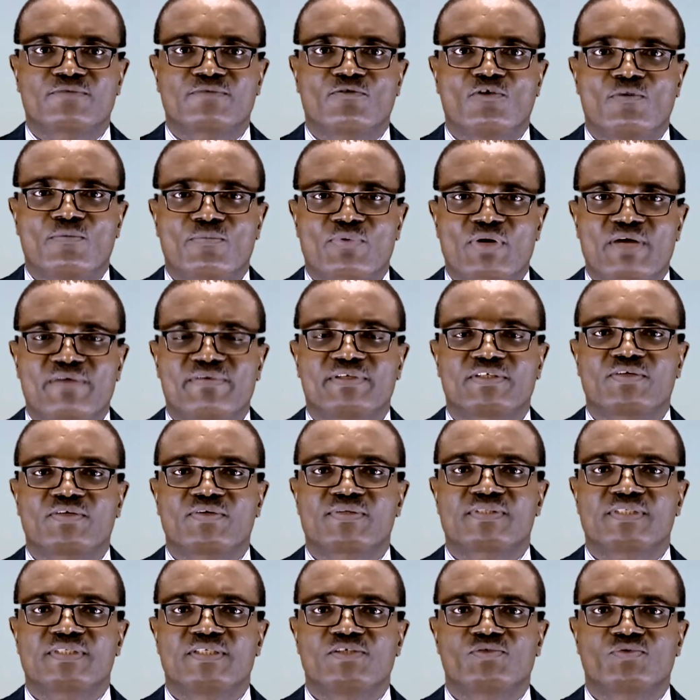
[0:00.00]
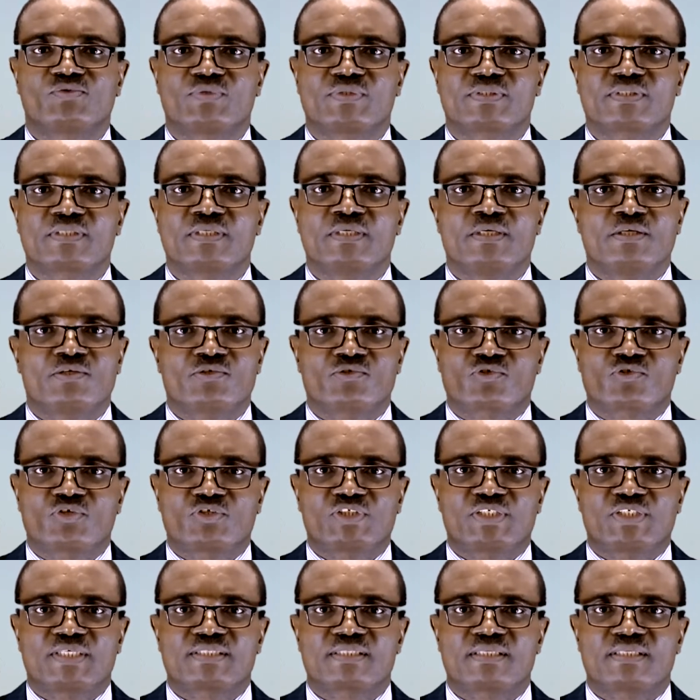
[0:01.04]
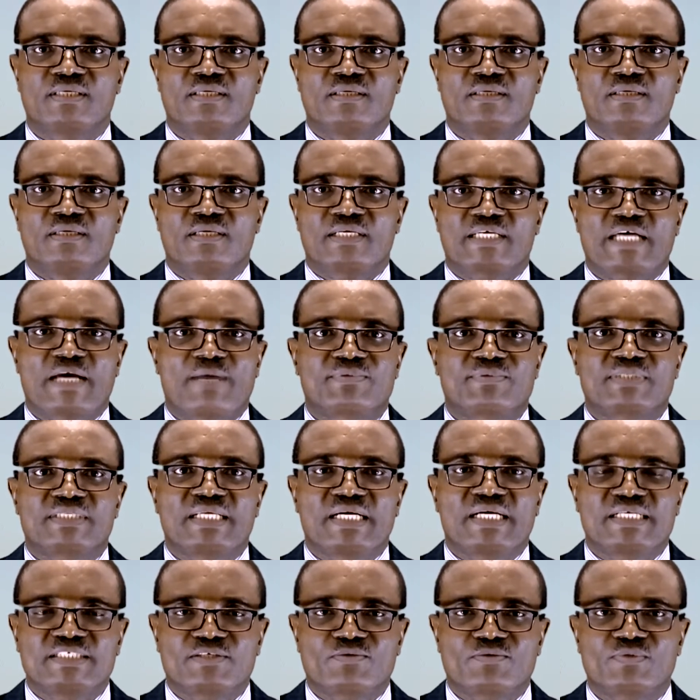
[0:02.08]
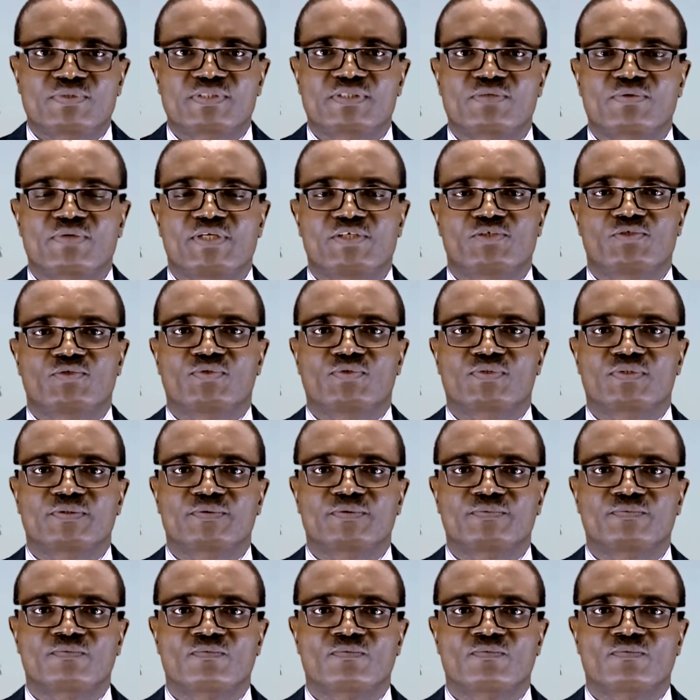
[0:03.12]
for private currency issuers, such as capital adequacy ratios.